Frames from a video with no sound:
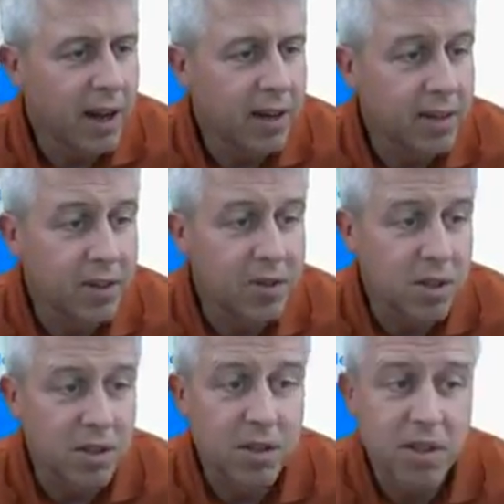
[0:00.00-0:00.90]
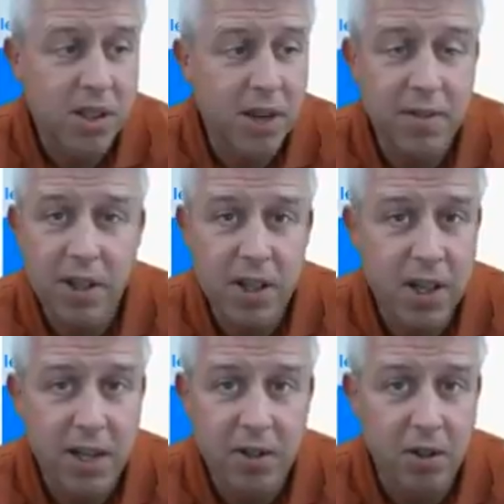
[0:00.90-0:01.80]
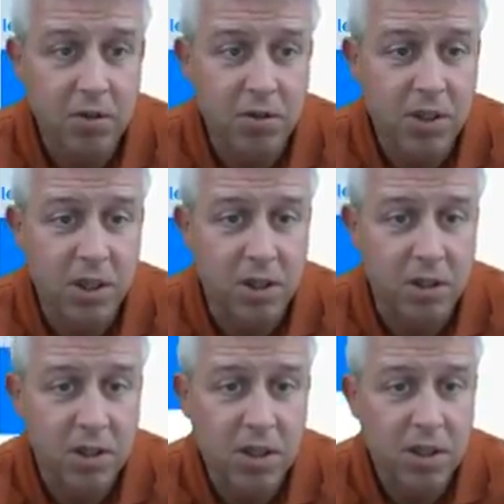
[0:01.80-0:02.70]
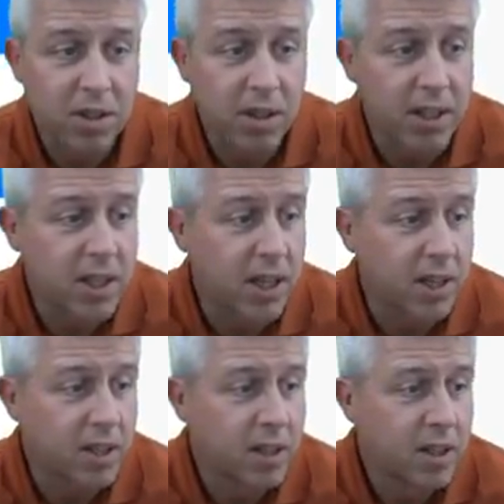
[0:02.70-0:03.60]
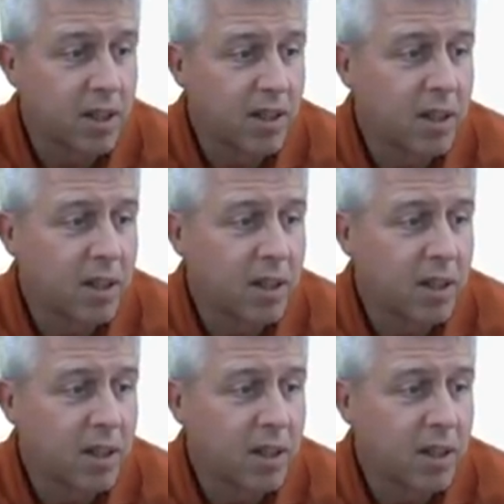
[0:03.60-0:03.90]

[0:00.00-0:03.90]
and there's 78 total results. That's it.